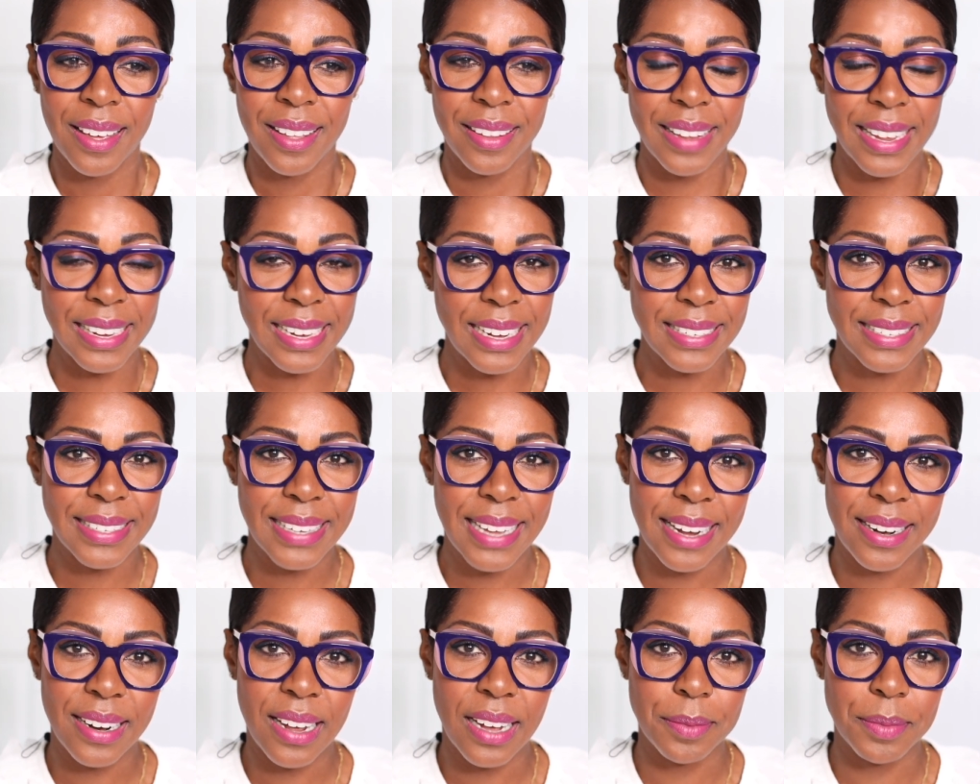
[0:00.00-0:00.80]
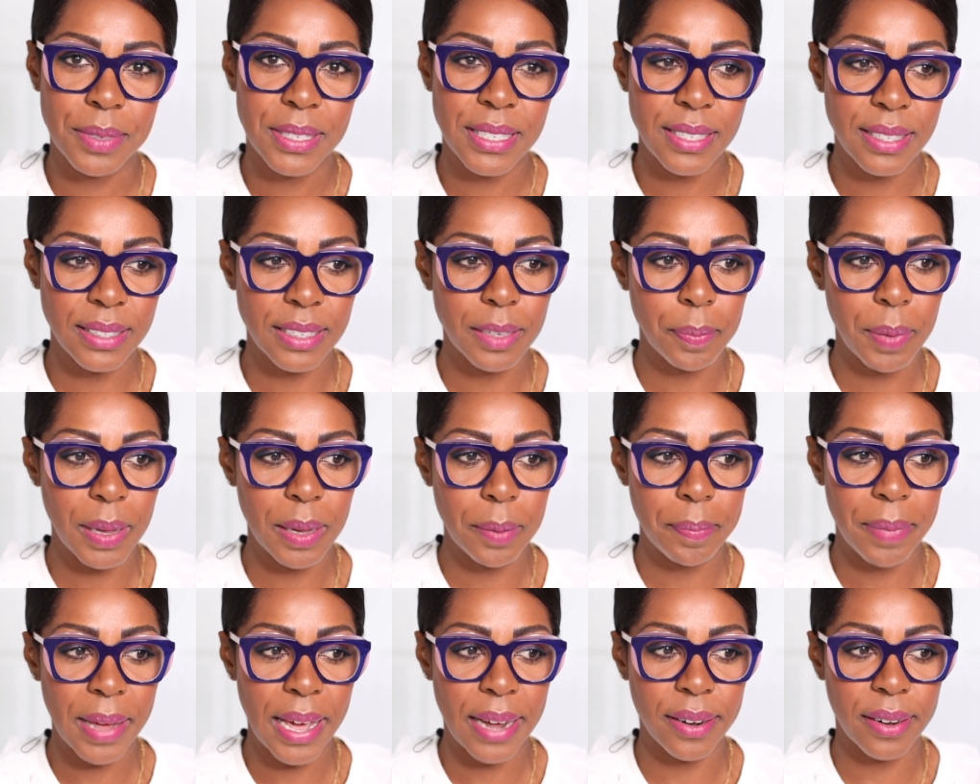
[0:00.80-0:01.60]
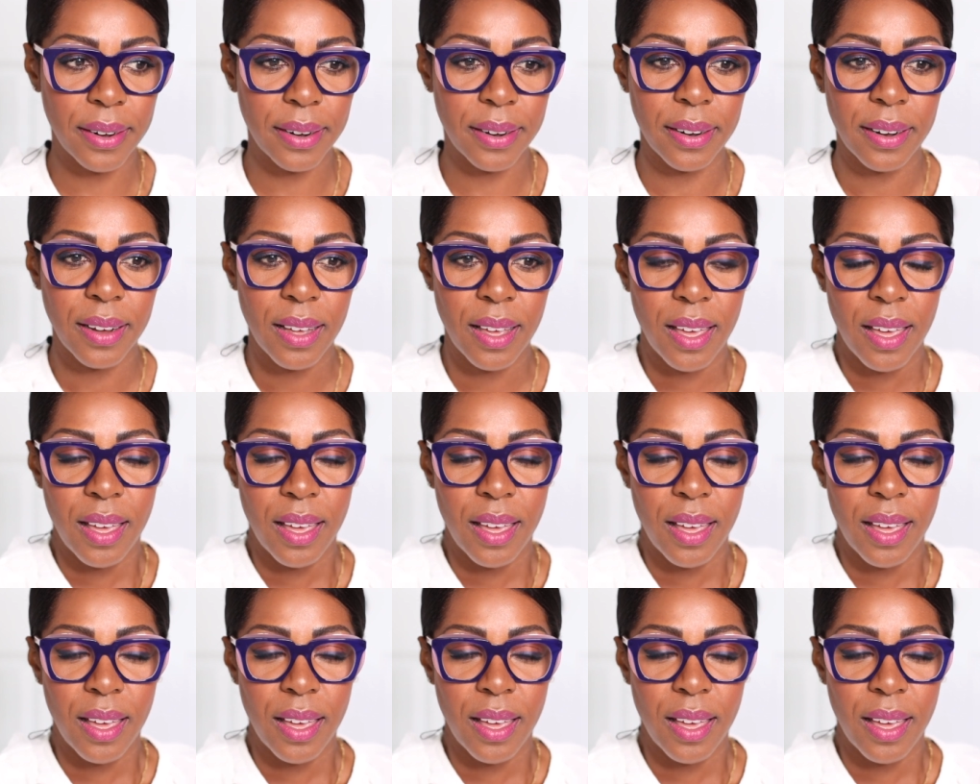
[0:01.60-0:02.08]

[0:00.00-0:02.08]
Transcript: Like I said, I'm sleeping better.